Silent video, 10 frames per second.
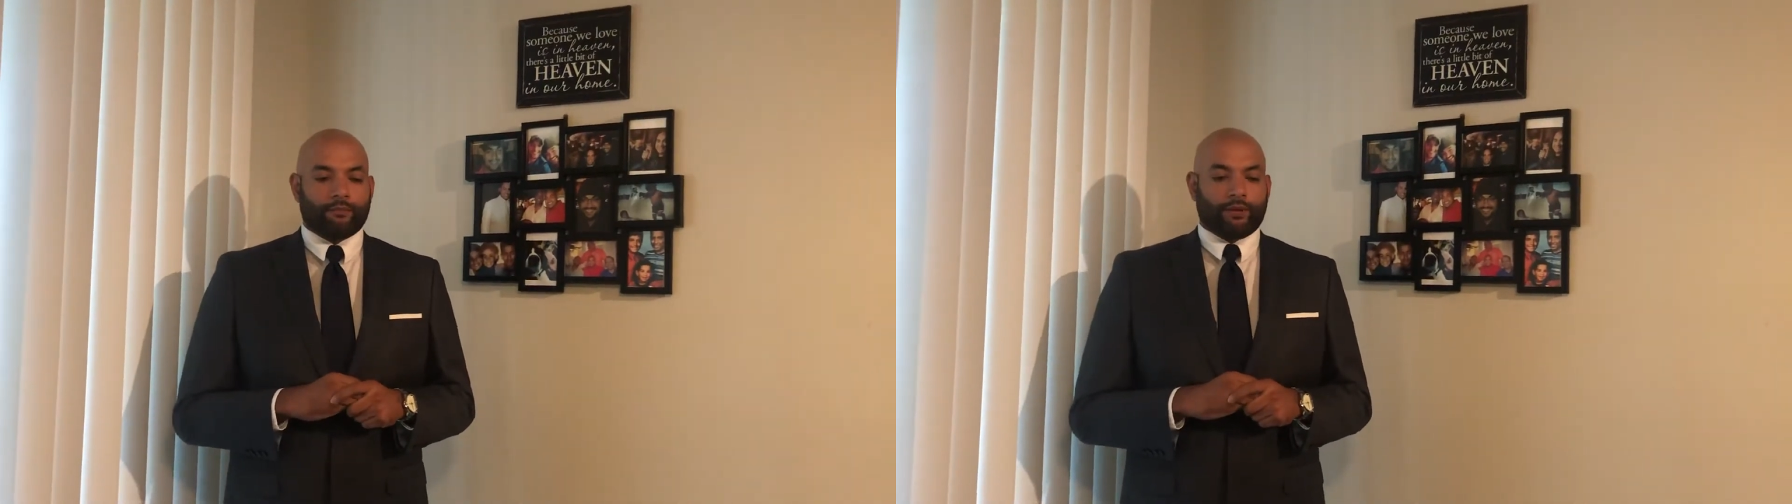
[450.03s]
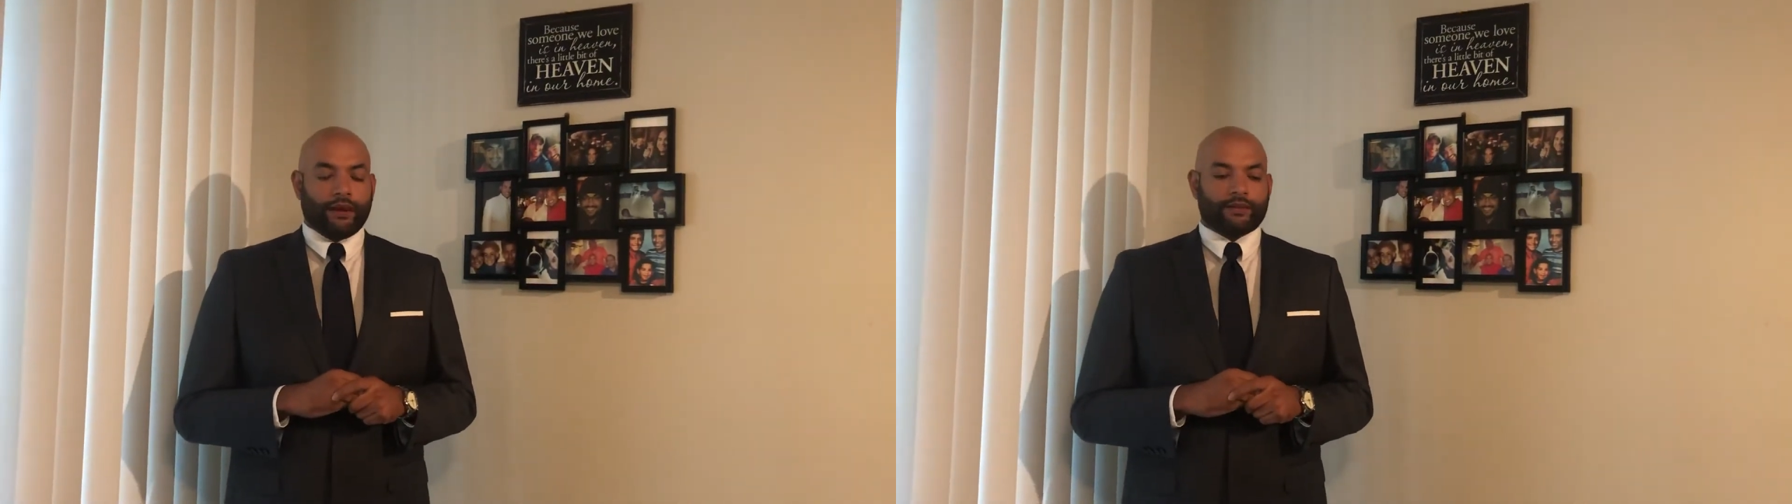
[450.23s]

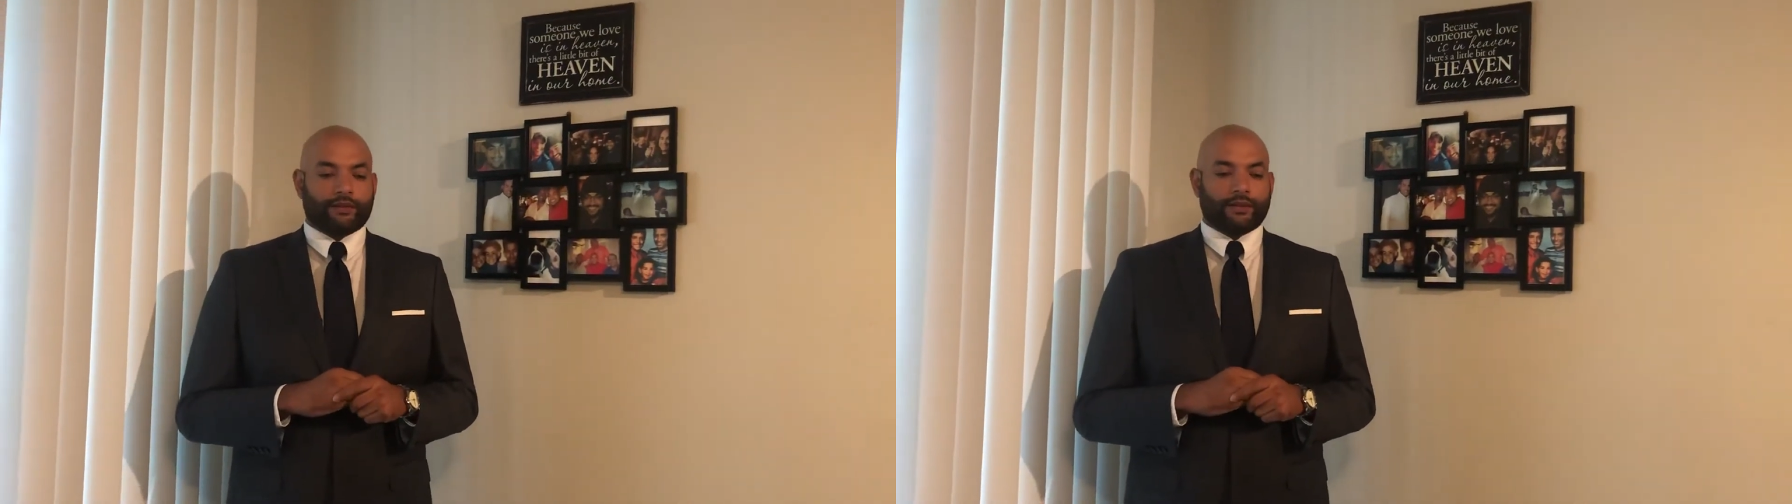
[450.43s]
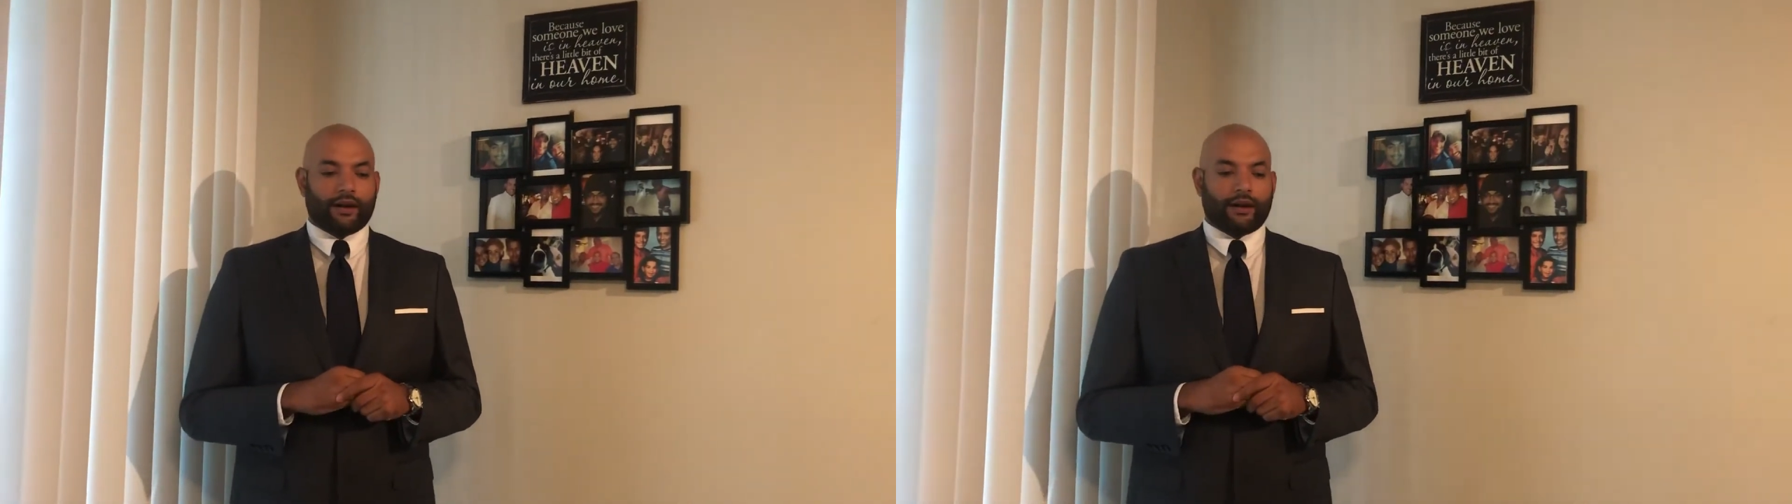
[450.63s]

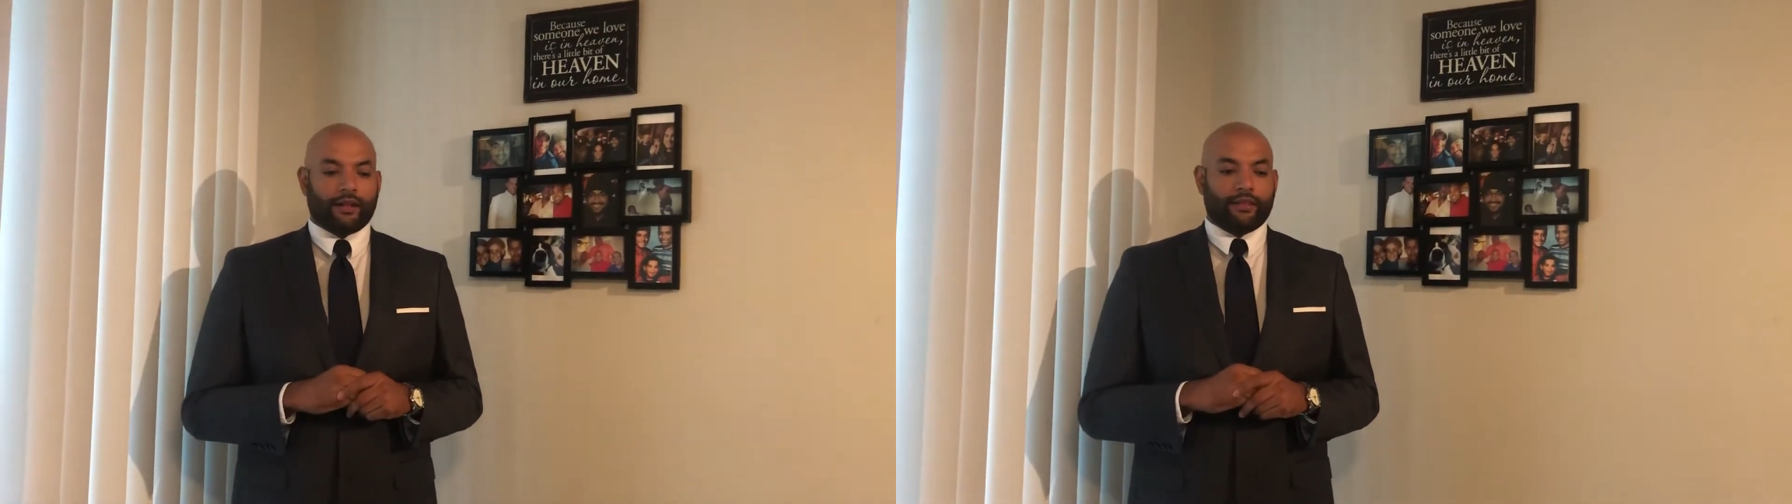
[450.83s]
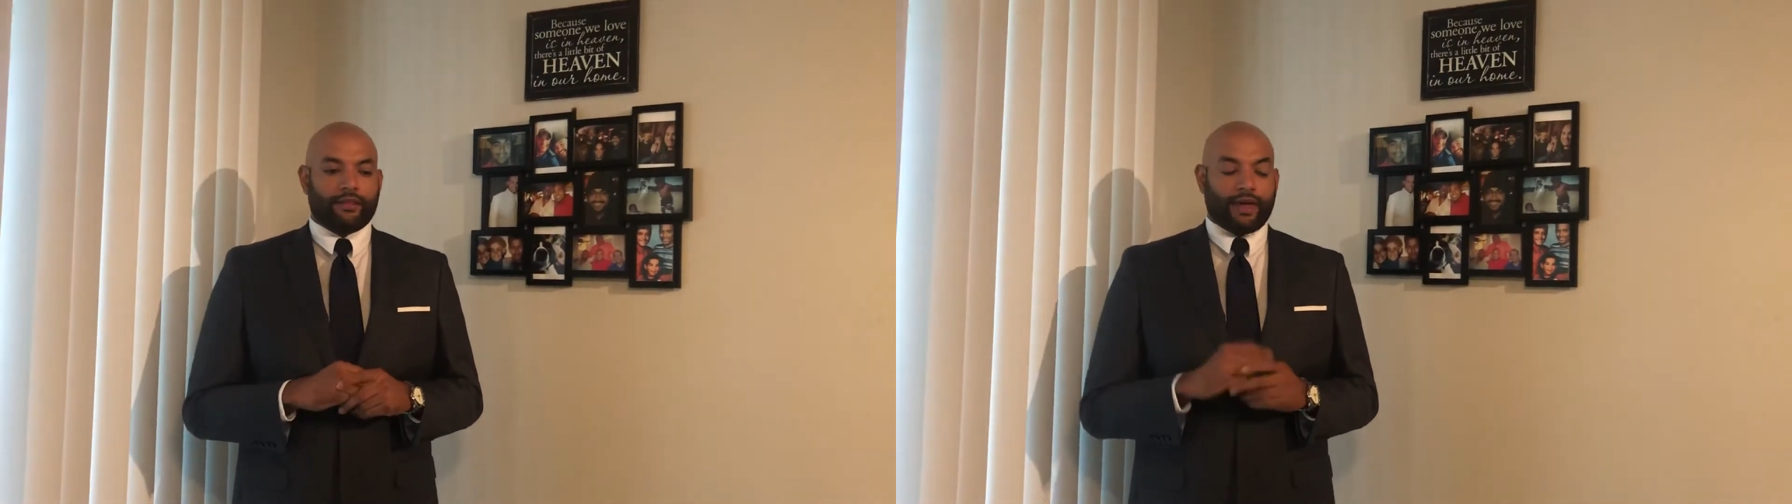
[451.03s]
but
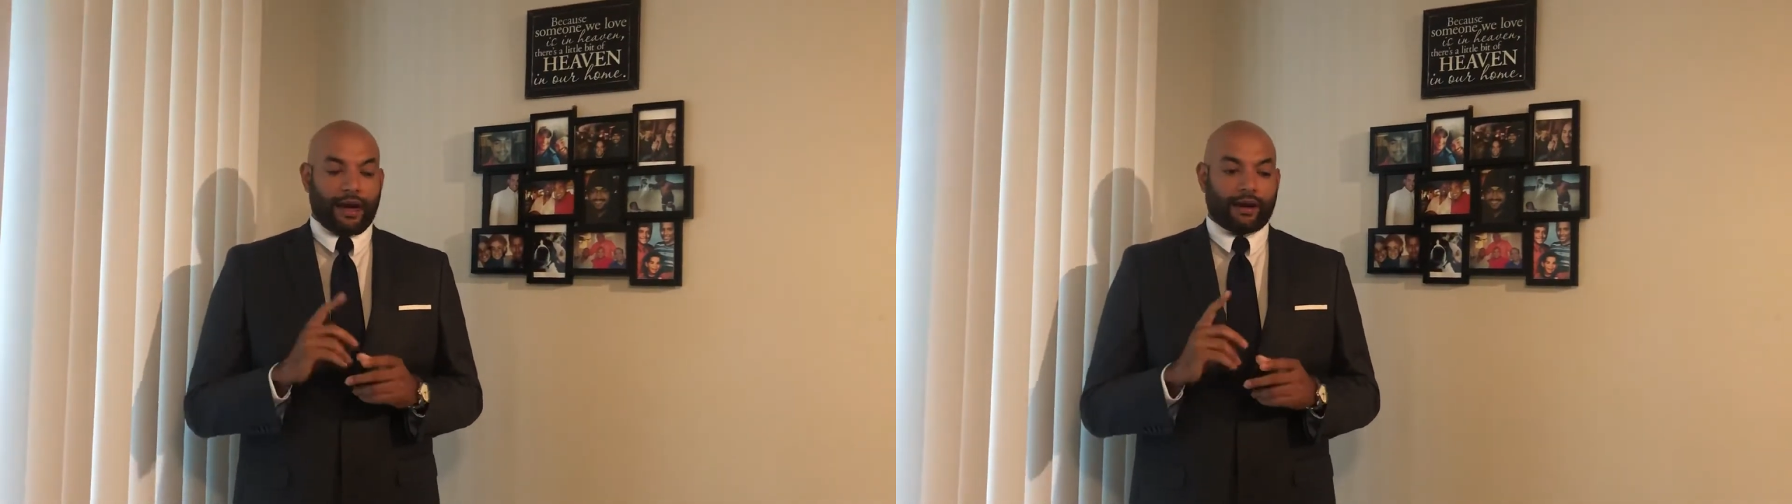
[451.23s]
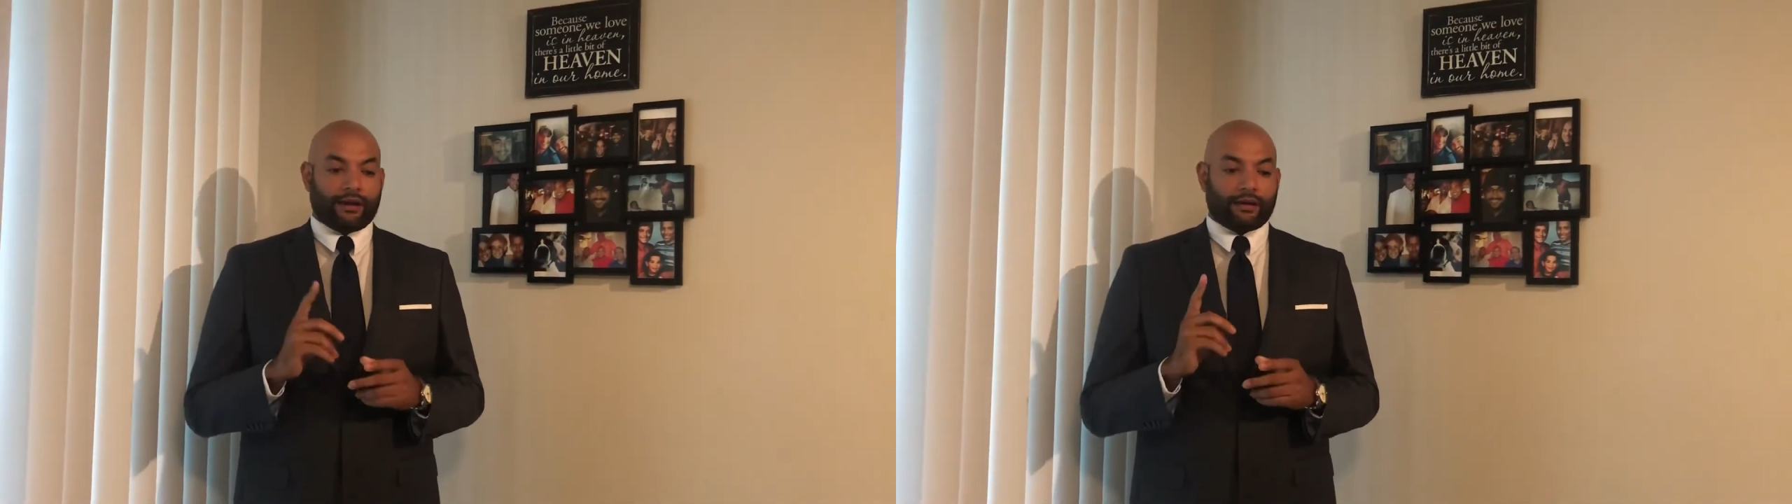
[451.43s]

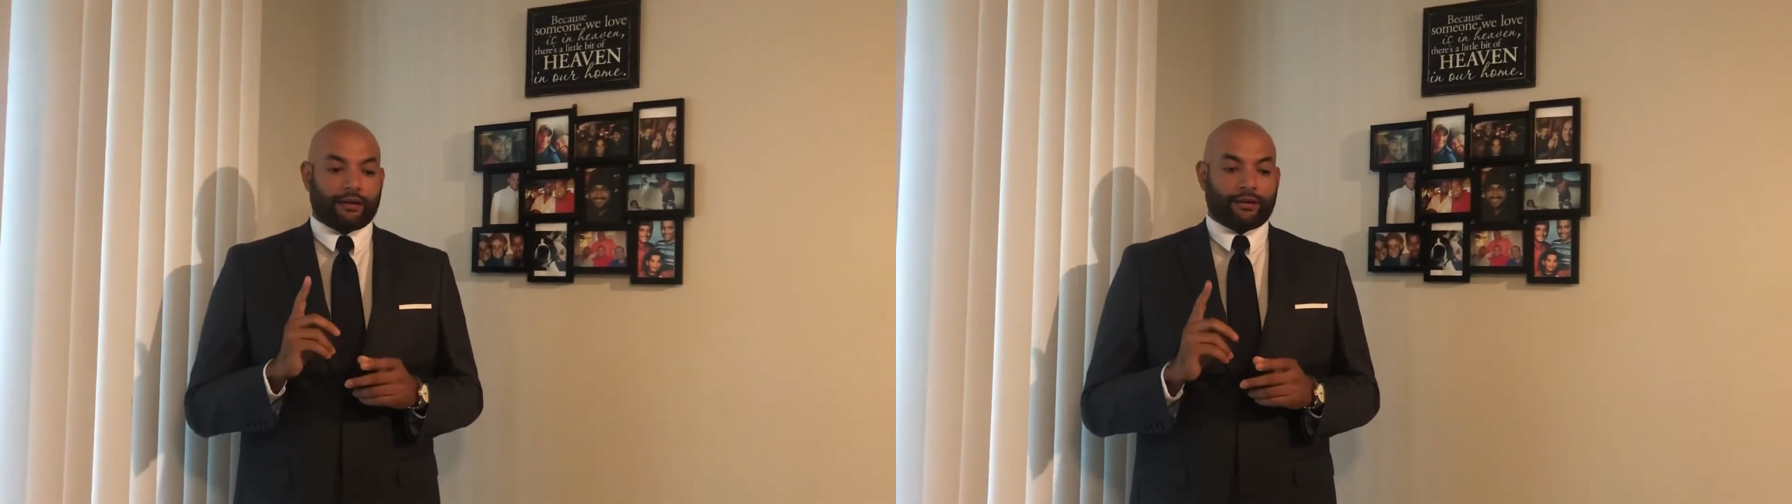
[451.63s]
that